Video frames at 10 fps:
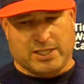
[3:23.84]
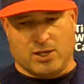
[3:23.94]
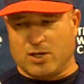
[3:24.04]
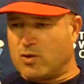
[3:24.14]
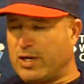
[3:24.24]
you
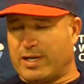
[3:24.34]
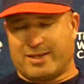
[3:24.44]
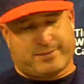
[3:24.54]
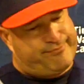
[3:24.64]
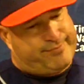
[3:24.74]
know,
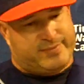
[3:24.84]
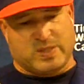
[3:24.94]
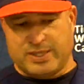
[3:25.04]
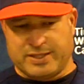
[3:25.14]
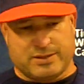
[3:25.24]
Longoria,
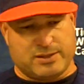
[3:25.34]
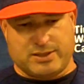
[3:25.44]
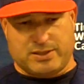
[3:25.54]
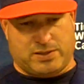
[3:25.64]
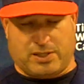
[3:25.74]

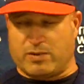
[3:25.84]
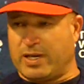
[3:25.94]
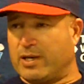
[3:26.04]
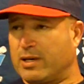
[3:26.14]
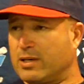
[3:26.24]
he's just a
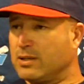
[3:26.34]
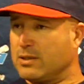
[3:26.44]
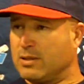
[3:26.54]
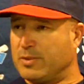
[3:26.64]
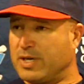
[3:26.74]
great hitter.
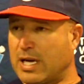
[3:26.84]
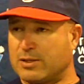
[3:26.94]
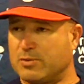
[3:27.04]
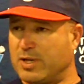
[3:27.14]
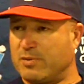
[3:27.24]
I mean,
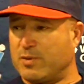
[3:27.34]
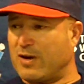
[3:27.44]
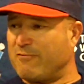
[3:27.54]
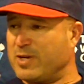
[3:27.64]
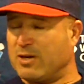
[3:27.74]
not too many people
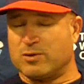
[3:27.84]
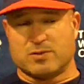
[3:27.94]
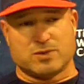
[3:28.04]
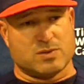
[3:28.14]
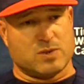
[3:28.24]
have been able
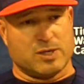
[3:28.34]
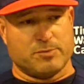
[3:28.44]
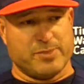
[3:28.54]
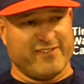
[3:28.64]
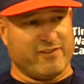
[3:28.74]
to square
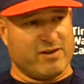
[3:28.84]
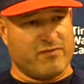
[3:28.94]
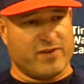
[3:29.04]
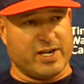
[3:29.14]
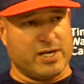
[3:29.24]
up
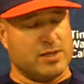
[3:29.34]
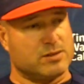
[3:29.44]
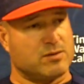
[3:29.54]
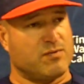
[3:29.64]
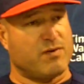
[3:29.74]
Vinny
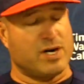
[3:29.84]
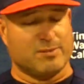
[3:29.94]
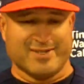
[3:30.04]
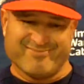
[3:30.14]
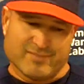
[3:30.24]
so far,
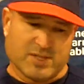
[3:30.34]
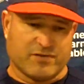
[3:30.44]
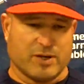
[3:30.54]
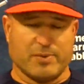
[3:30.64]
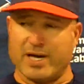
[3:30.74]
but he
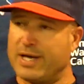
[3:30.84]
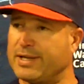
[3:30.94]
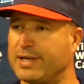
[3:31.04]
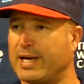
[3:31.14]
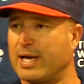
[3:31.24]
fell behind
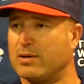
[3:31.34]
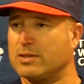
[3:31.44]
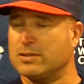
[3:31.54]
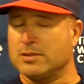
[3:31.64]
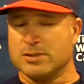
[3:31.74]
in the count.
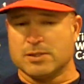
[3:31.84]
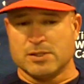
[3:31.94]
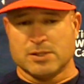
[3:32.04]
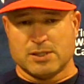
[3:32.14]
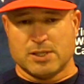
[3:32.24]

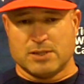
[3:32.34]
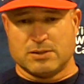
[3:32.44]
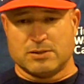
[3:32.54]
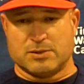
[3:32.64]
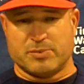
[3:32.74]
And
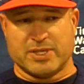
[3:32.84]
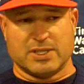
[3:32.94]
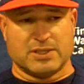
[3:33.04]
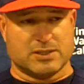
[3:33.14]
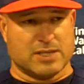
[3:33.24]
this is the big
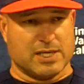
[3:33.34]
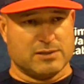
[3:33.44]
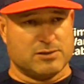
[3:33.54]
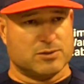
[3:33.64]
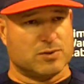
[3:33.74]
league guy,
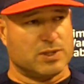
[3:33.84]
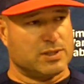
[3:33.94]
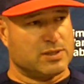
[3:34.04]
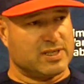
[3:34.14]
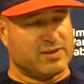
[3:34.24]
usually
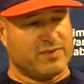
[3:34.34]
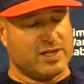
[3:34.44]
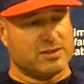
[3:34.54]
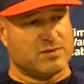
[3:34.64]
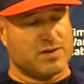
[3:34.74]
take
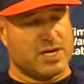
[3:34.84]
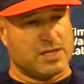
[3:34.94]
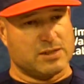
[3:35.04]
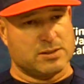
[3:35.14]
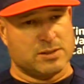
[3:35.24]
advantage of that.
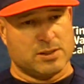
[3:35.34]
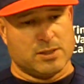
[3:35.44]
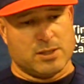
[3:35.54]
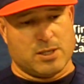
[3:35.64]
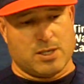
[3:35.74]

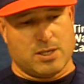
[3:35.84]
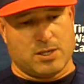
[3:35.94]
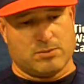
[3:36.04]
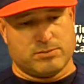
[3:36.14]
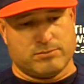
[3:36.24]

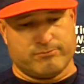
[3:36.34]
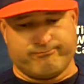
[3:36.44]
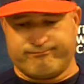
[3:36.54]
And,